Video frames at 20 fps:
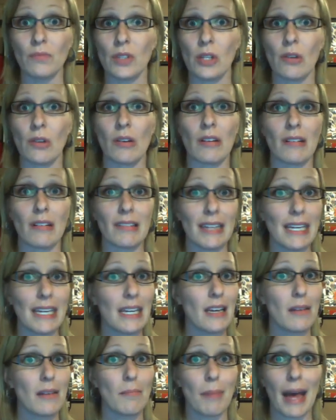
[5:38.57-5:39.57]
You can clean
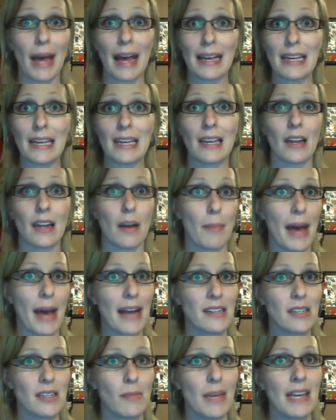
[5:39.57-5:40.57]
it, bag it, get it
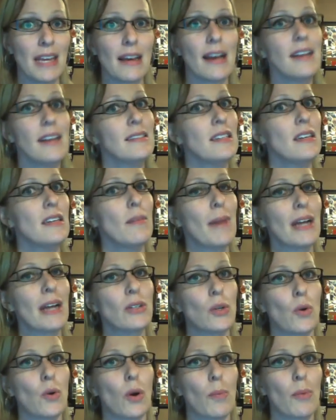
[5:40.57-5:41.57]
back to me. I send it back
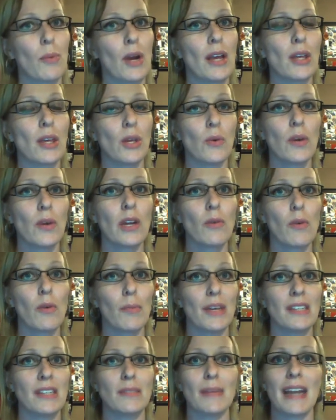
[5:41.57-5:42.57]
to corporate. You get a
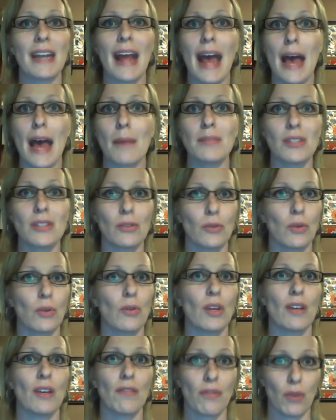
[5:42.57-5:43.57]
replacement
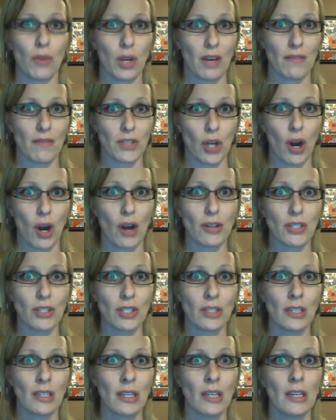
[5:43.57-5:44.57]
absolutely free of
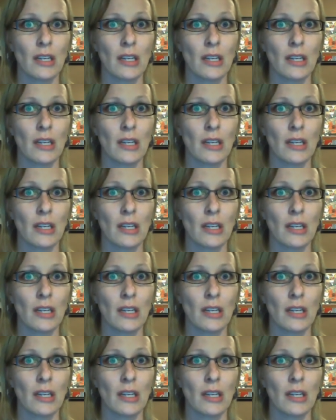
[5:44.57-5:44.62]
charge.